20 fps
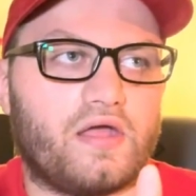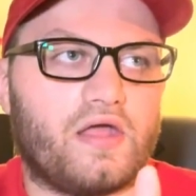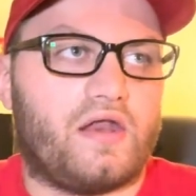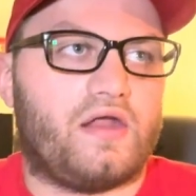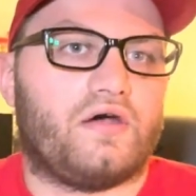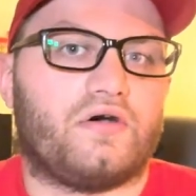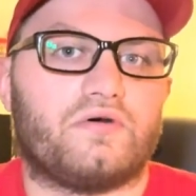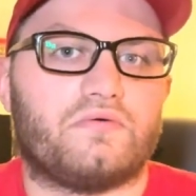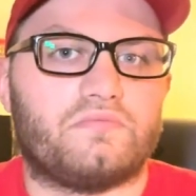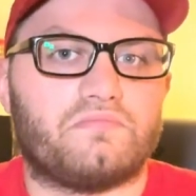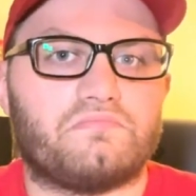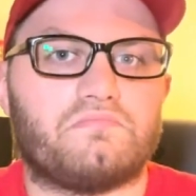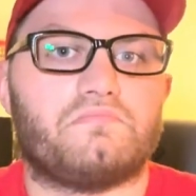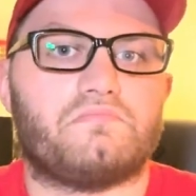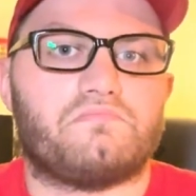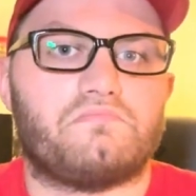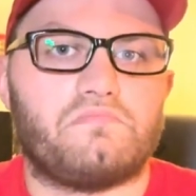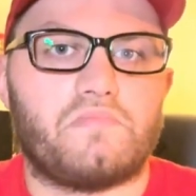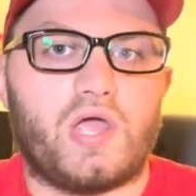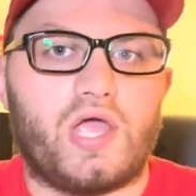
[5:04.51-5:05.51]
and it
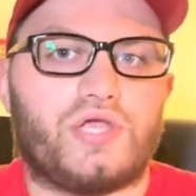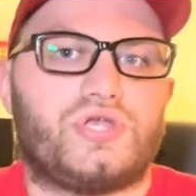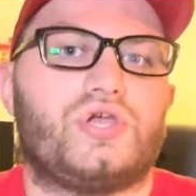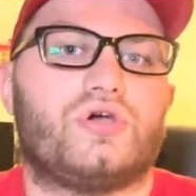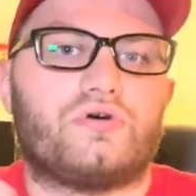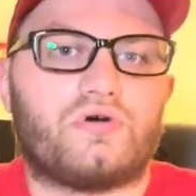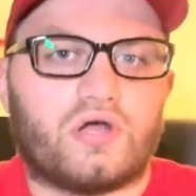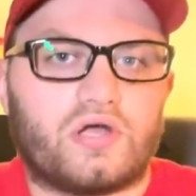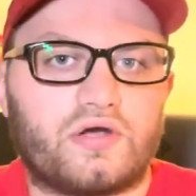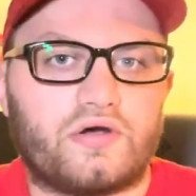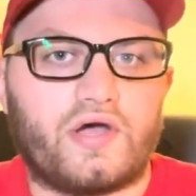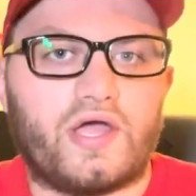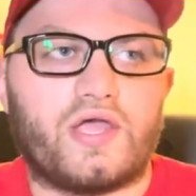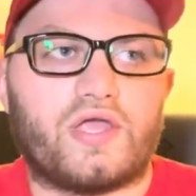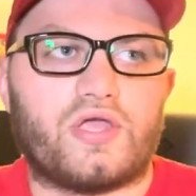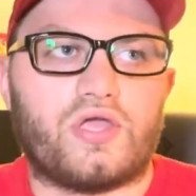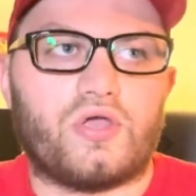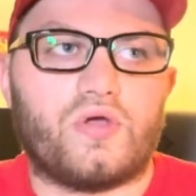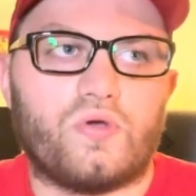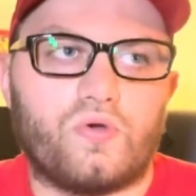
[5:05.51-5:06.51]
made you look
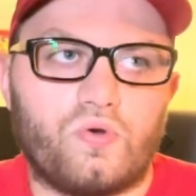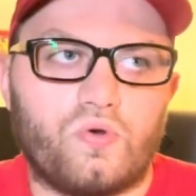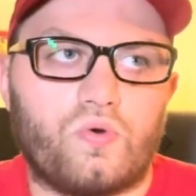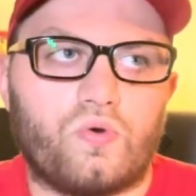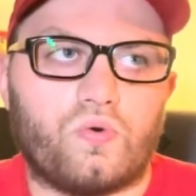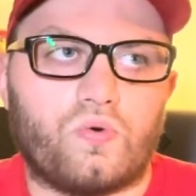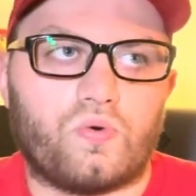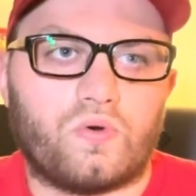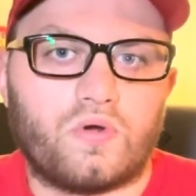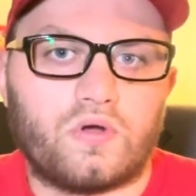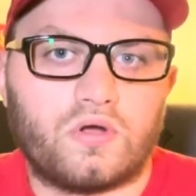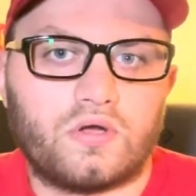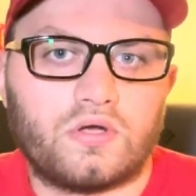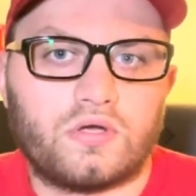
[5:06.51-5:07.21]
like you